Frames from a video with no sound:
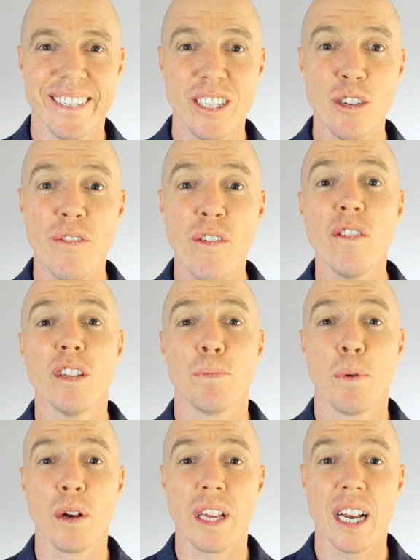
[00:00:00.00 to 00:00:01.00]
you find this
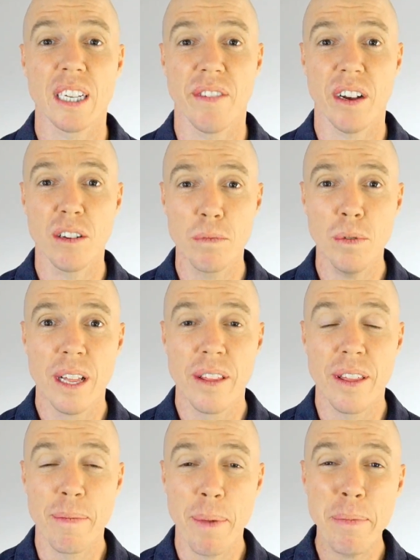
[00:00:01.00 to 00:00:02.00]
podcast valuable?
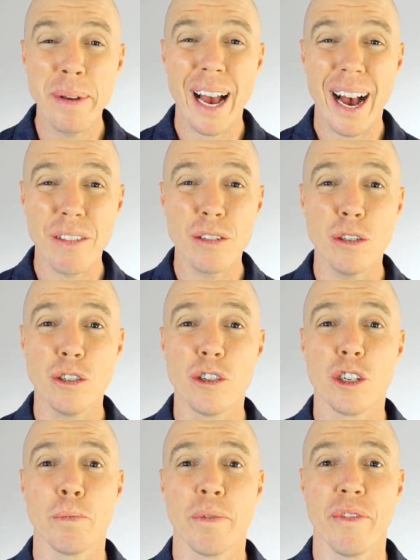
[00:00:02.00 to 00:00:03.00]
There may be other
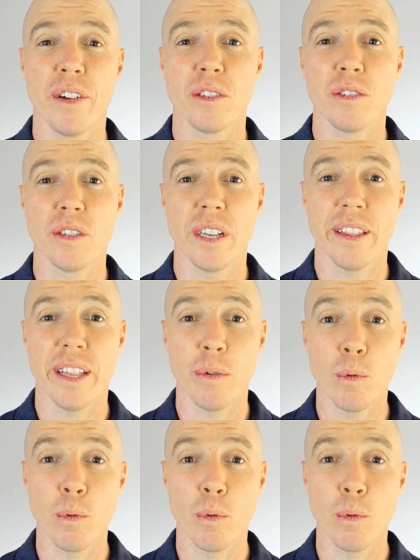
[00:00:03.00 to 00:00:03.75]
nutrition professionals out there will